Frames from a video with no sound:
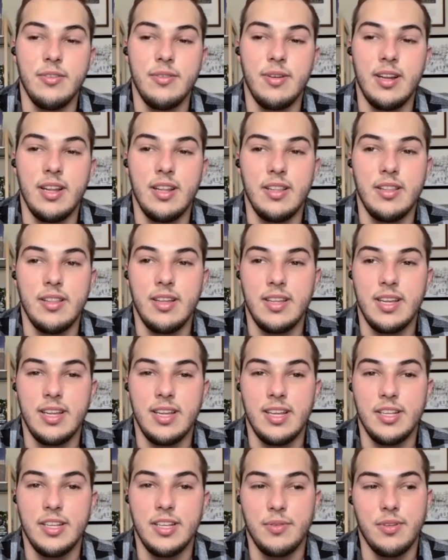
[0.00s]
And I, I, think
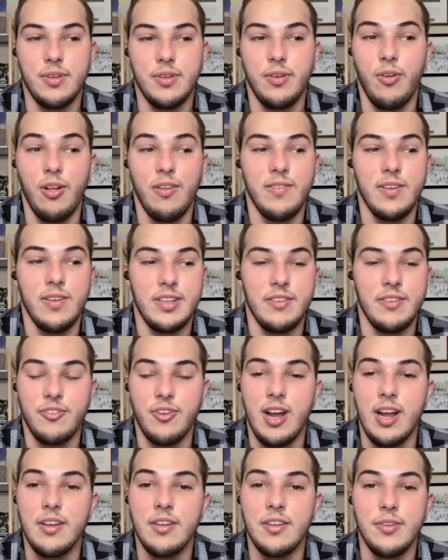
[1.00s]
that's what all of us have
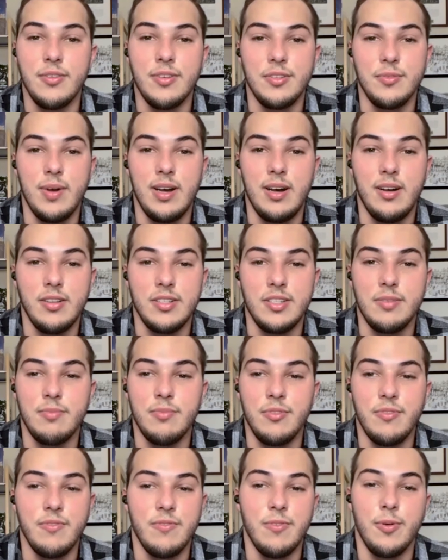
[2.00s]
tried to do as well is to
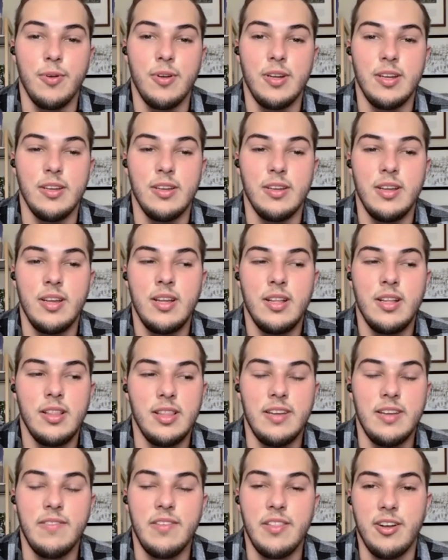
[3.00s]
move forward and
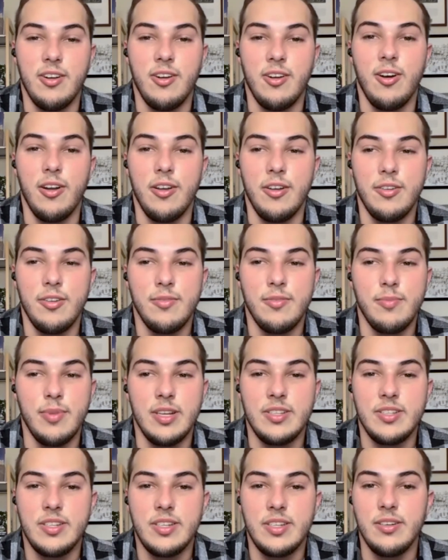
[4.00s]
live in their honor, but
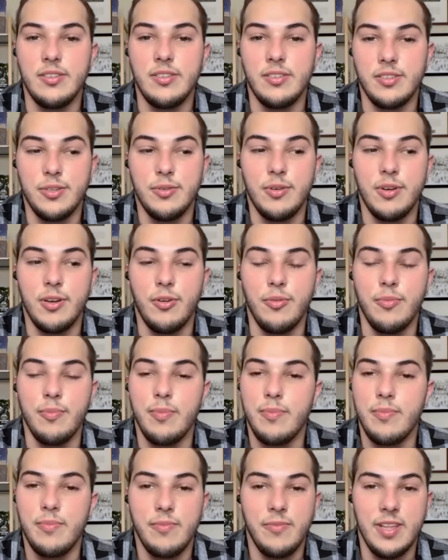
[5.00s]
still do our own
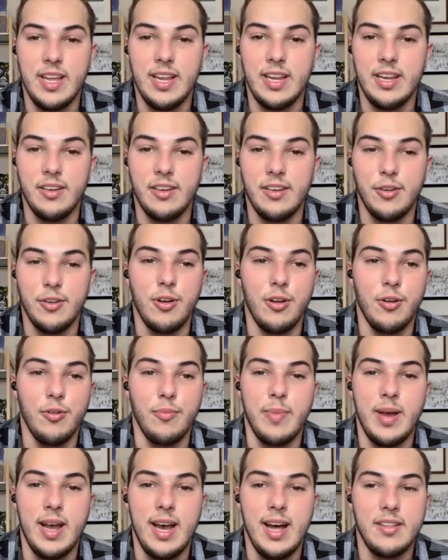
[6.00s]
thing and go our own
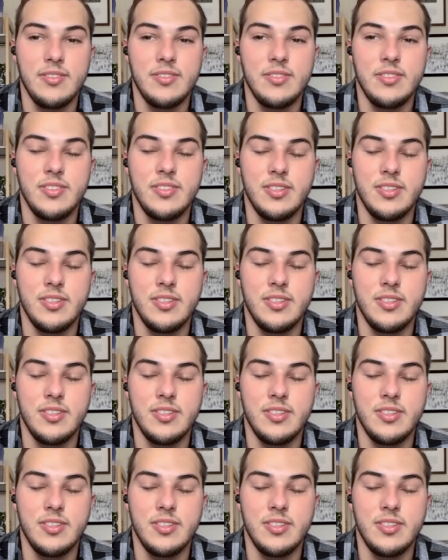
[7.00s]
paths.